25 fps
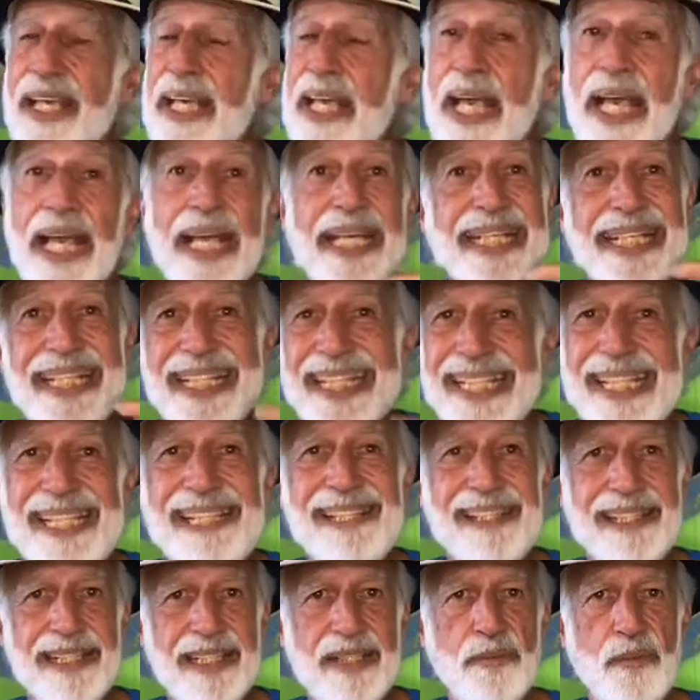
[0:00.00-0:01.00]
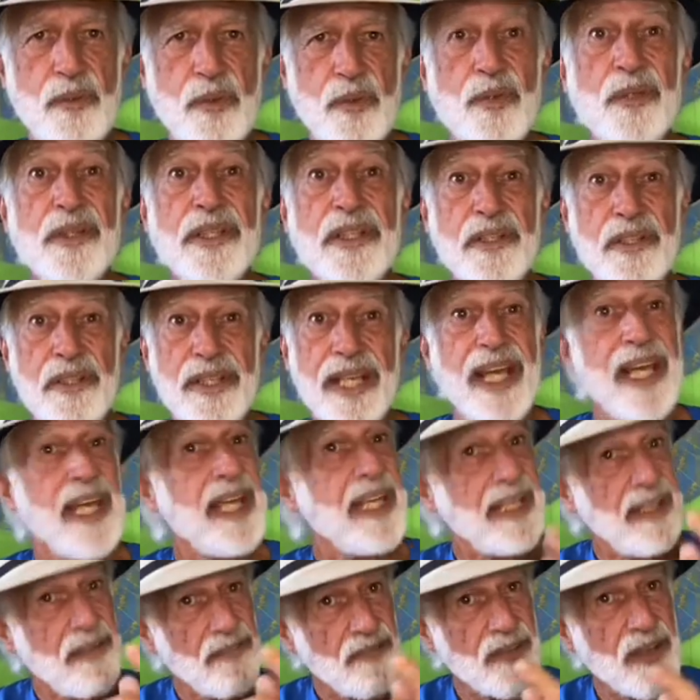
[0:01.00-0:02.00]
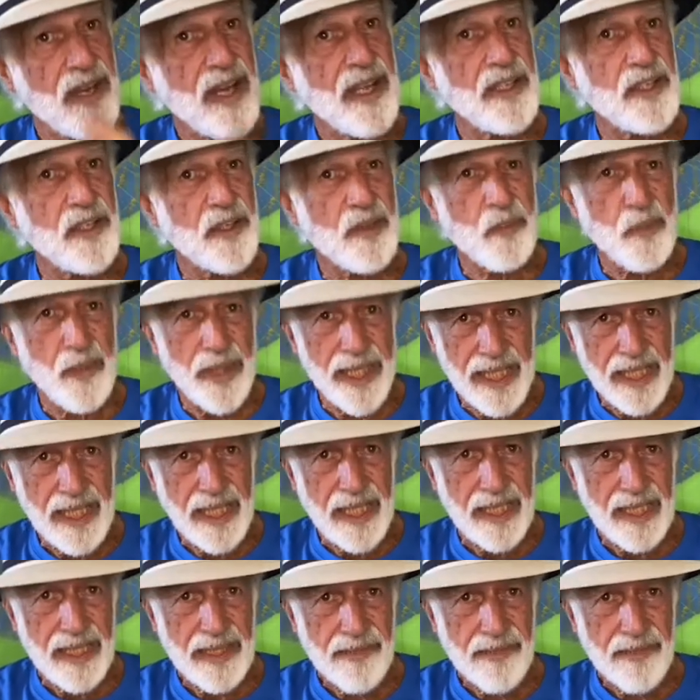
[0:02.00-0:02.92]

and easily ruin your day, if not your week.